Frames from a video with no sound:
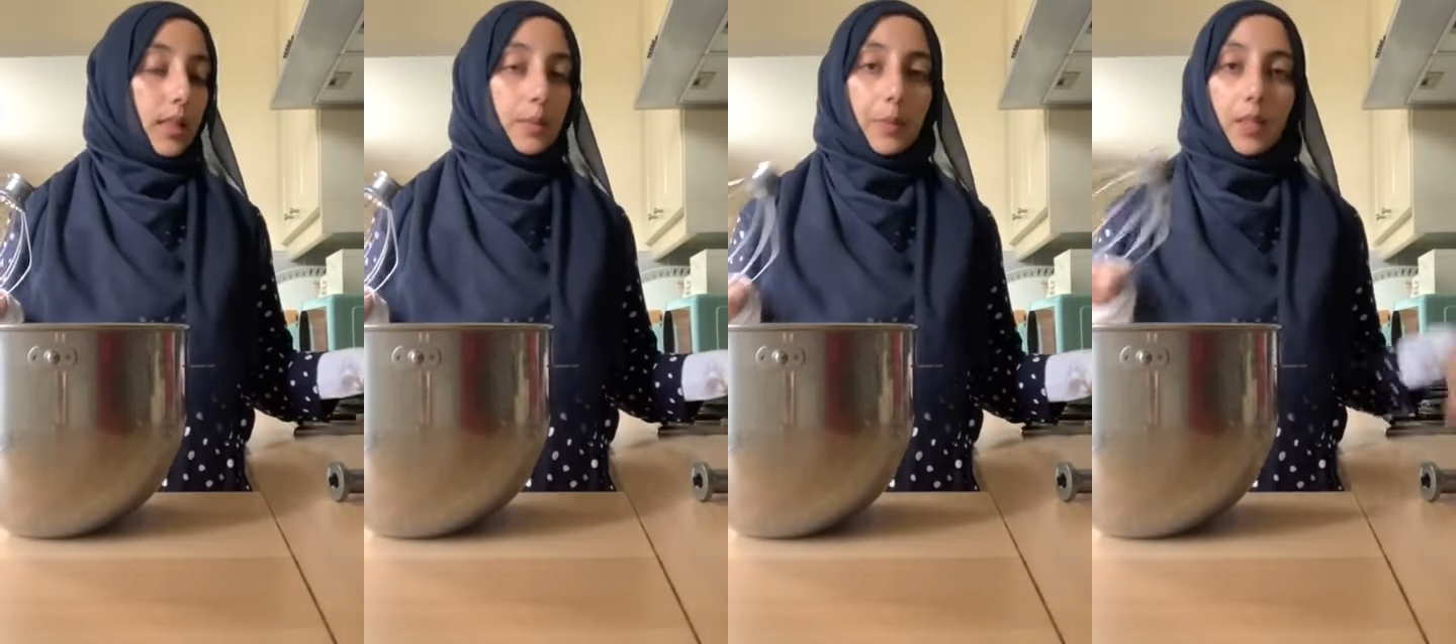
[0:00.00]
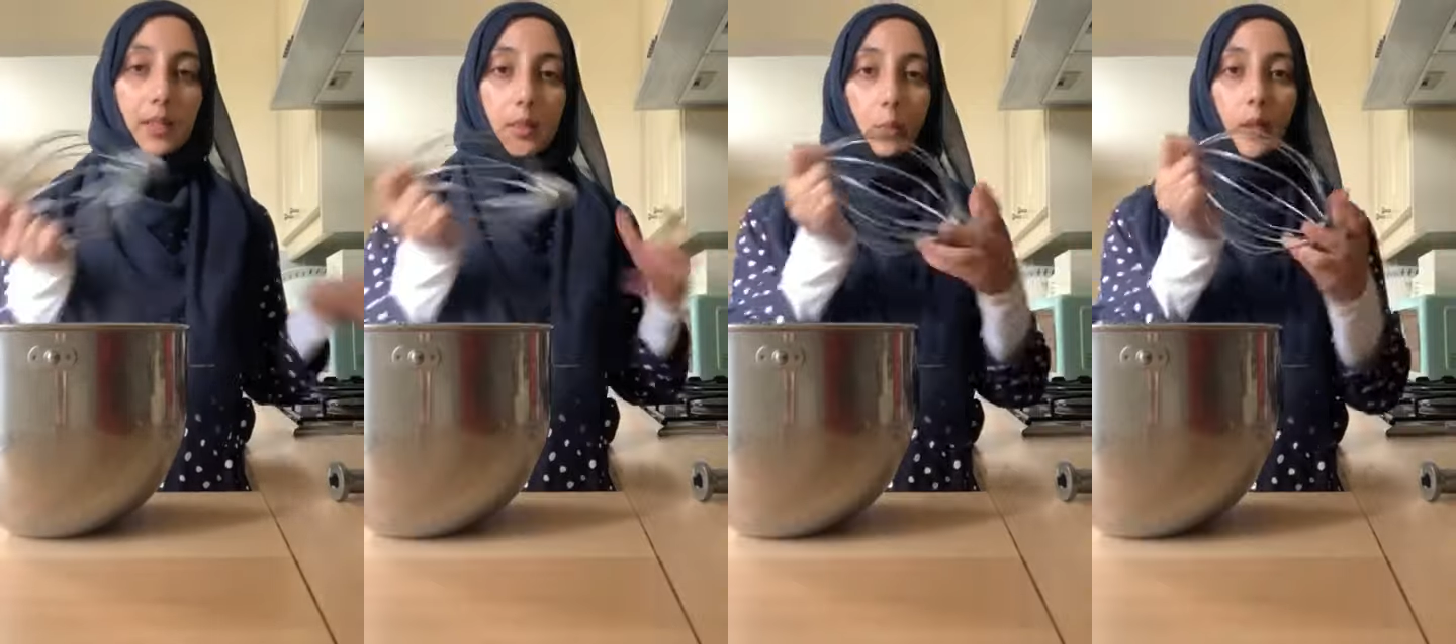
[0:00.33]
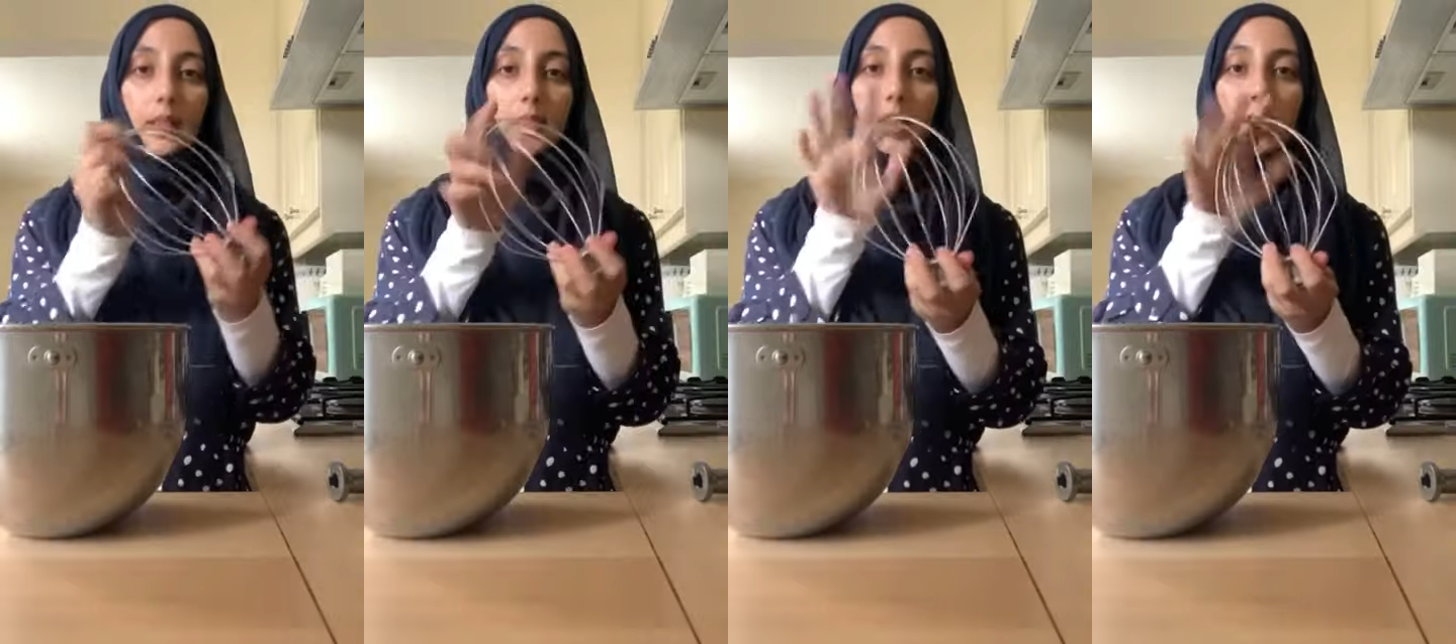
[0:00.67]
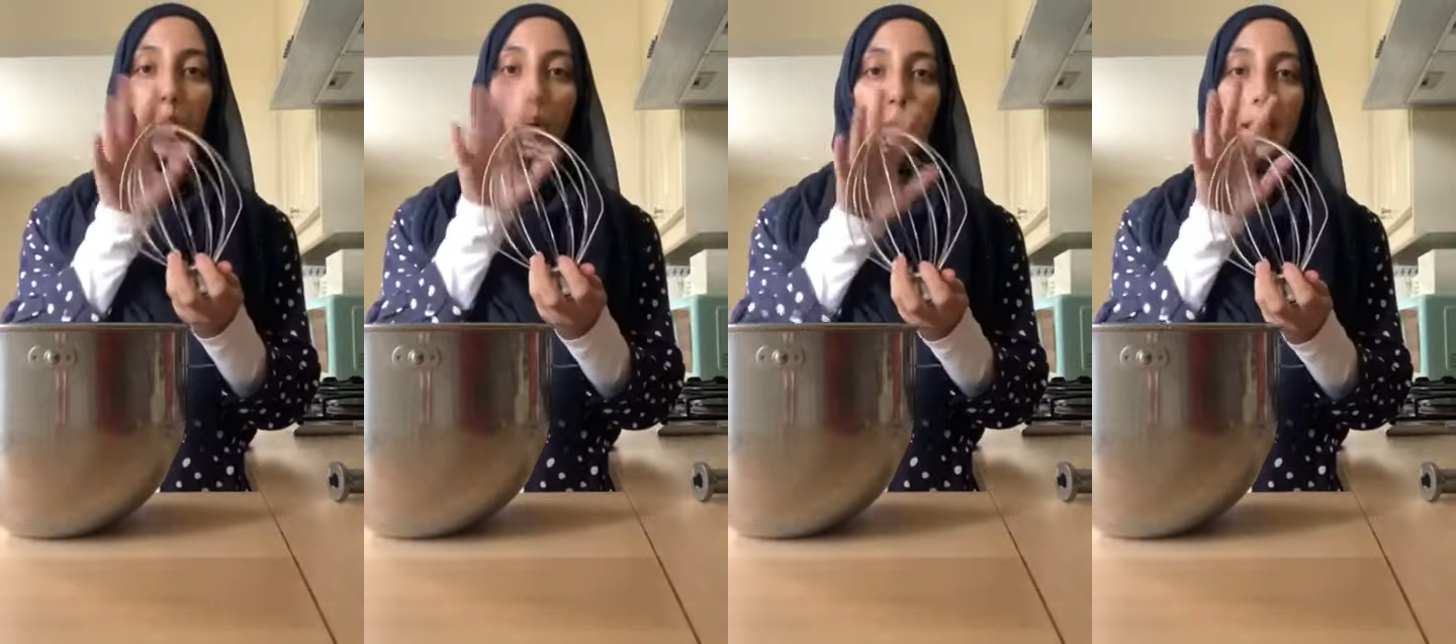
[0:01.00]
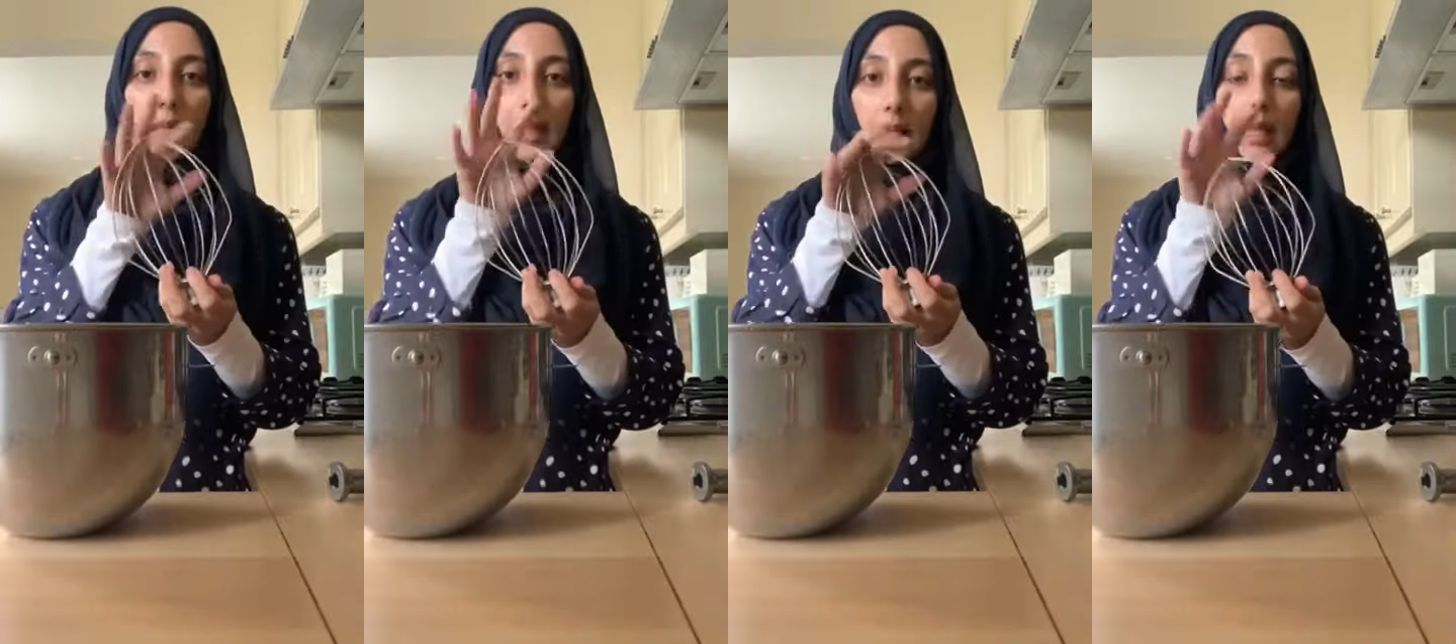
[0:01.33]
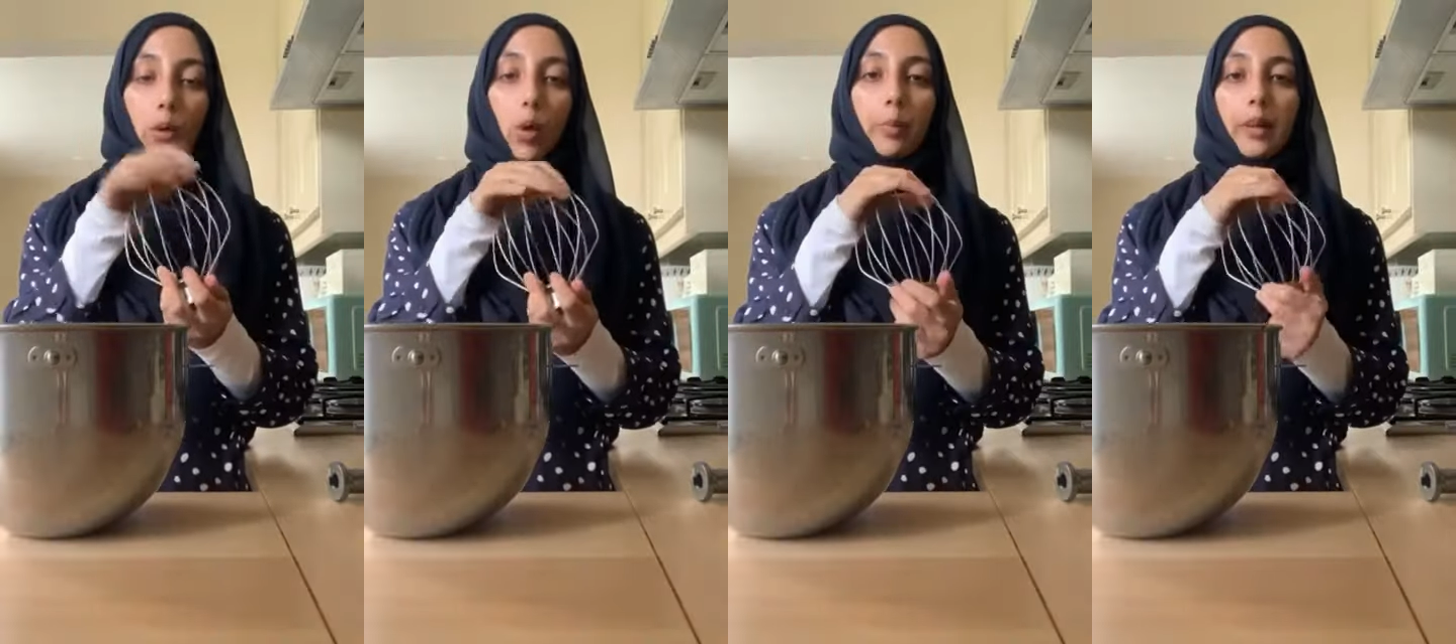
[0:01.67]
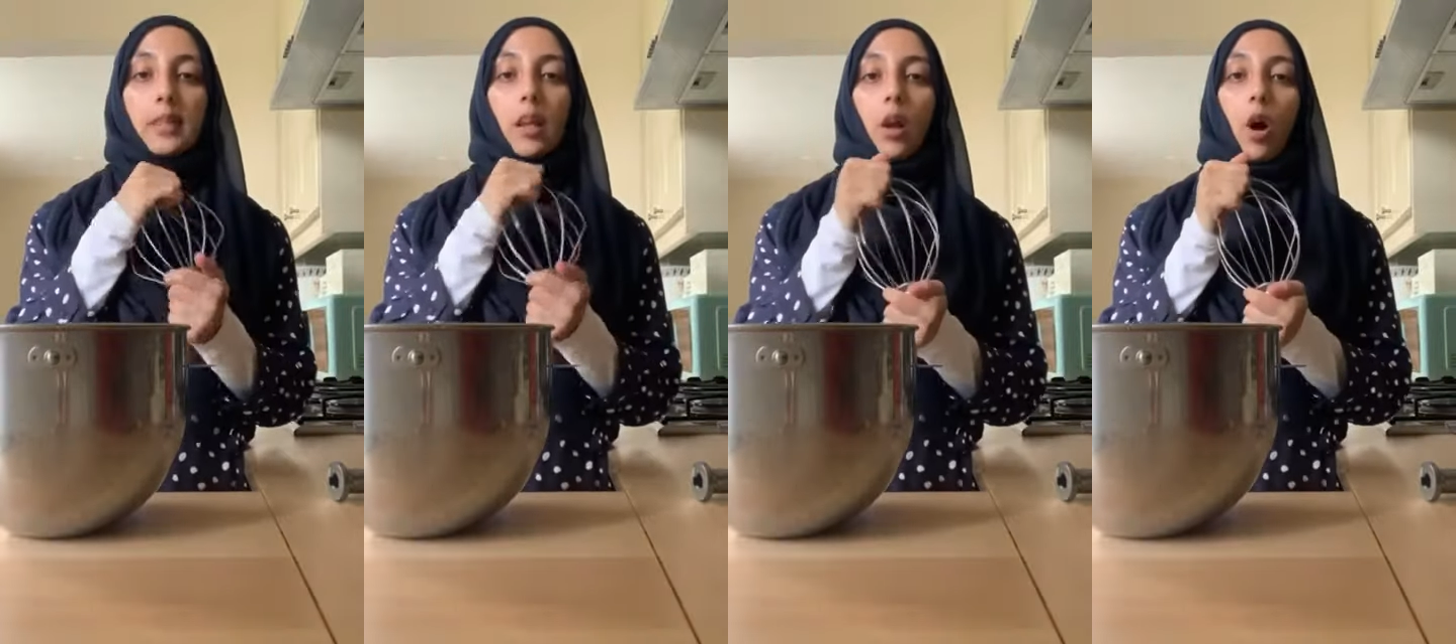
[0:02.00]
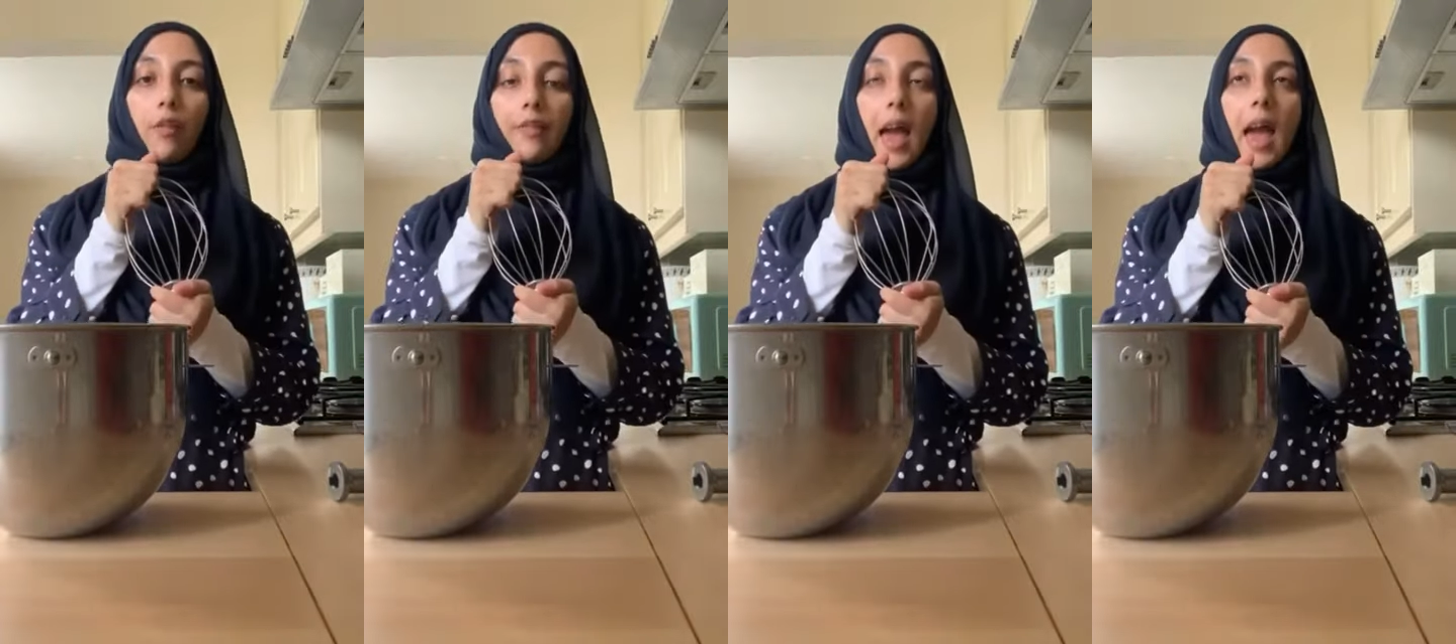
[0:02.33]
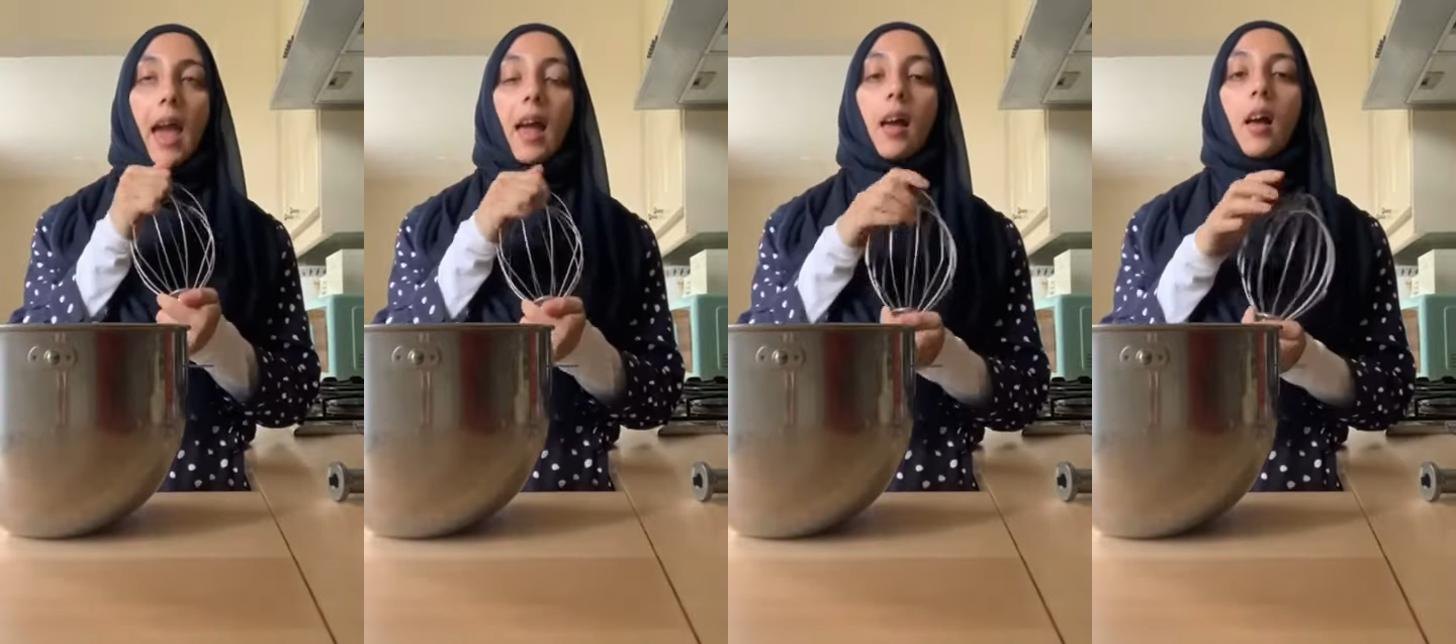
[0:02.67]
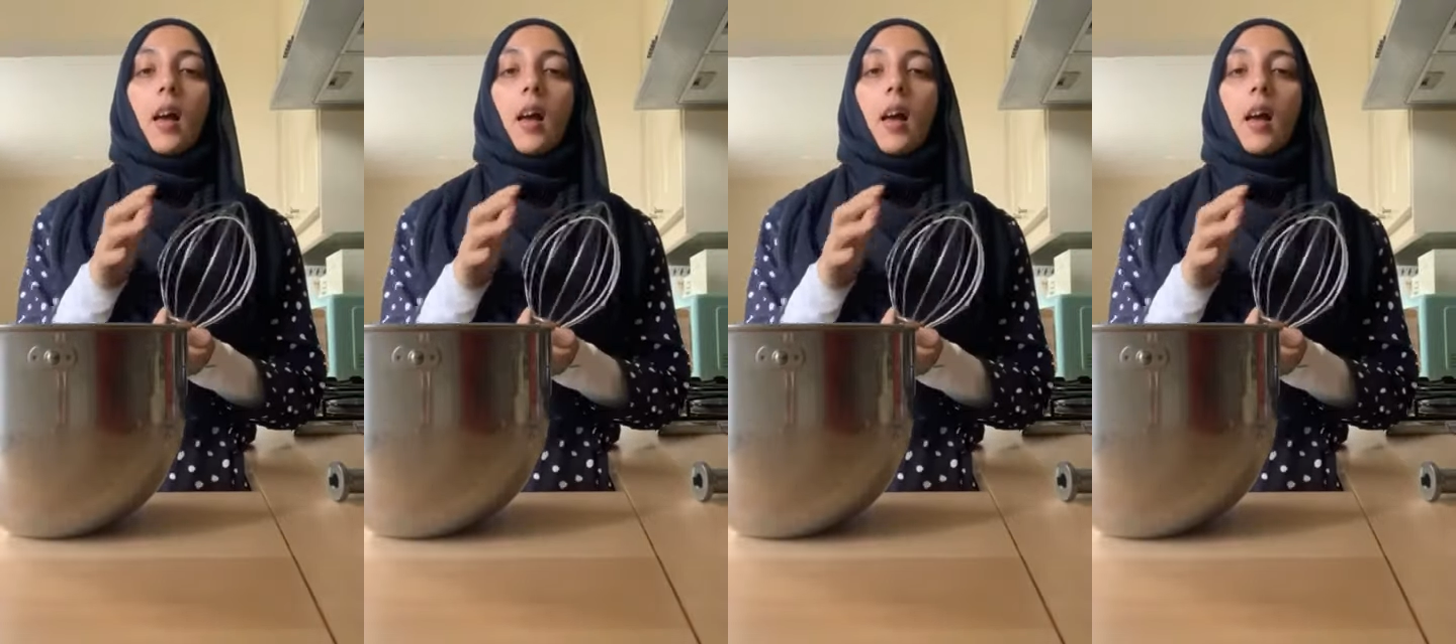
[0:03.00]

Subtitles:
because the whisk is so big and it incorporates a lot of air.